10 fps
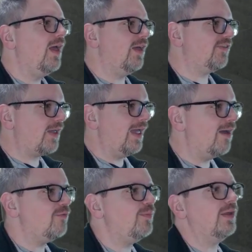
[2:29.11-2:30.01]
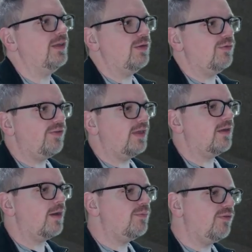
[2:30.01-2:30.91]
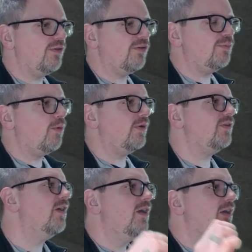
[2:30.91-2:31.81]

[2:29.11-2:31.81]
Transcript: as I have been using up to this point.